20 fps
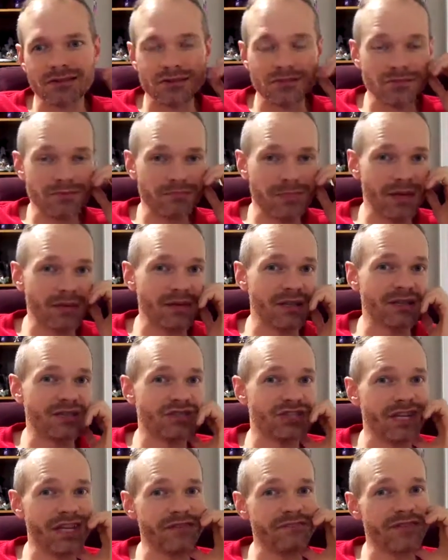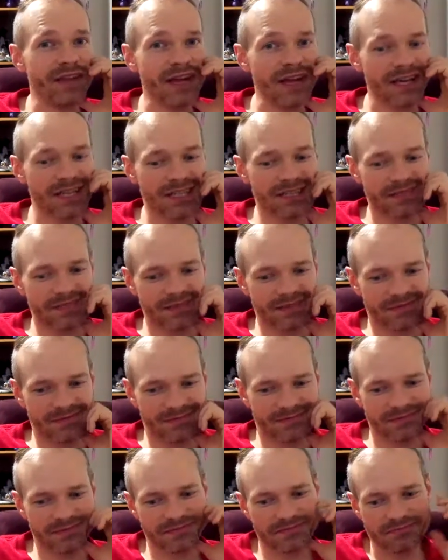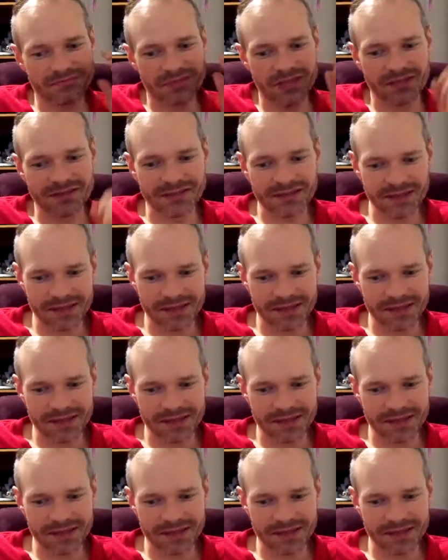maybe to achieve that, but